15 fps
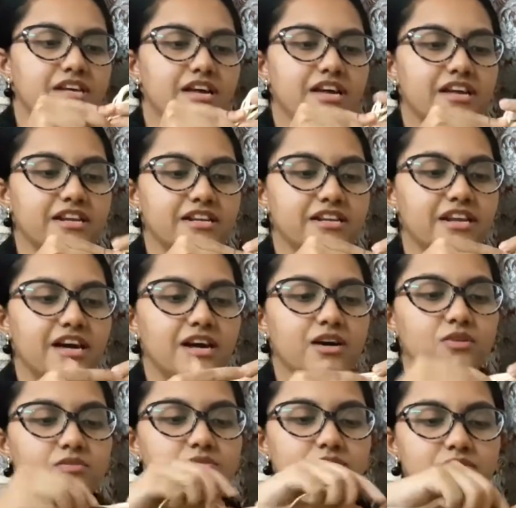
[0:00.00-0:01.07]
and
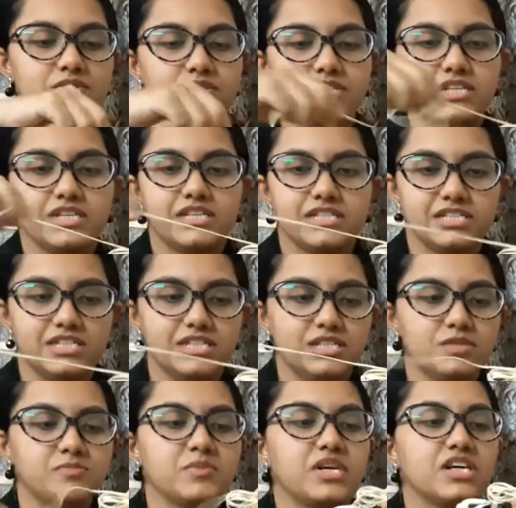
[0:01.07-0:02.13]
now this
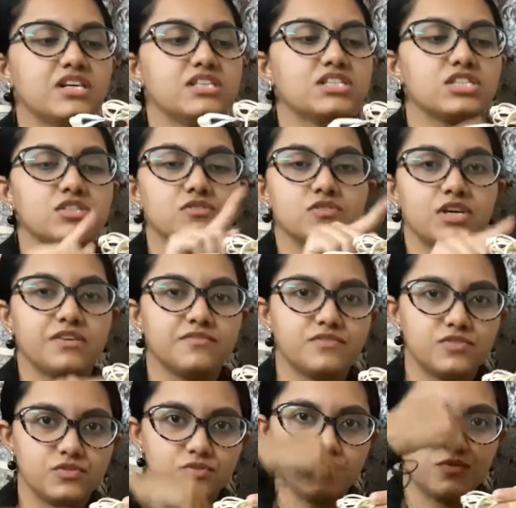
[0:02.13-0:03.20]
part you have
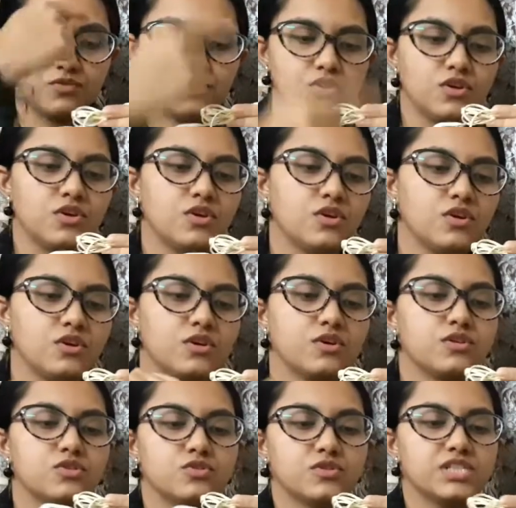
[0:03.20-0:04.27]
to
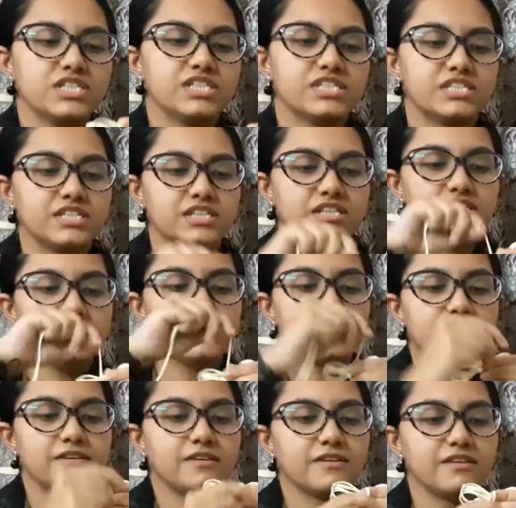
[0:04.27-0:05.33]
twist it
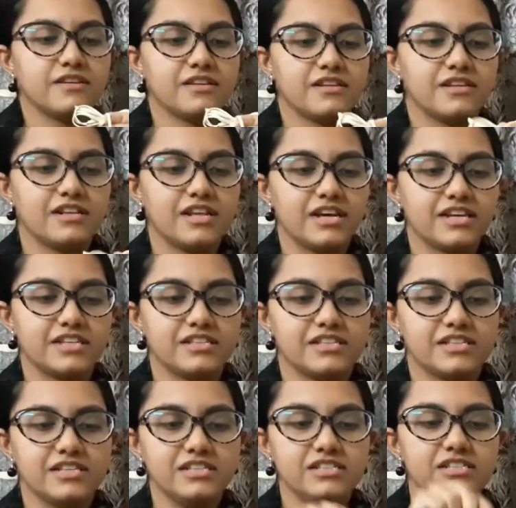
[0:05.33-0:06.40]
like
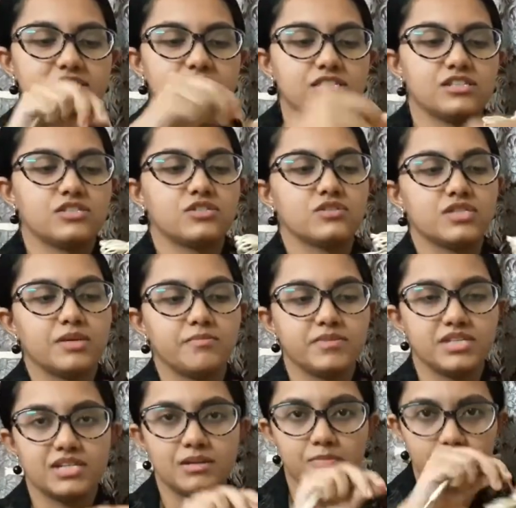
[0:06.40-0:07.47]
this to the
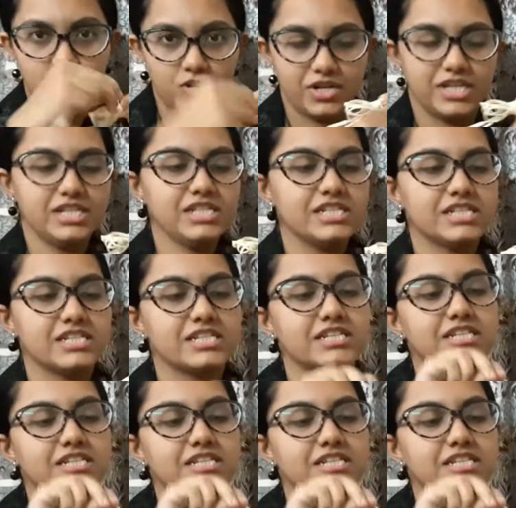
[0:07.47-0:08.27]
middle point,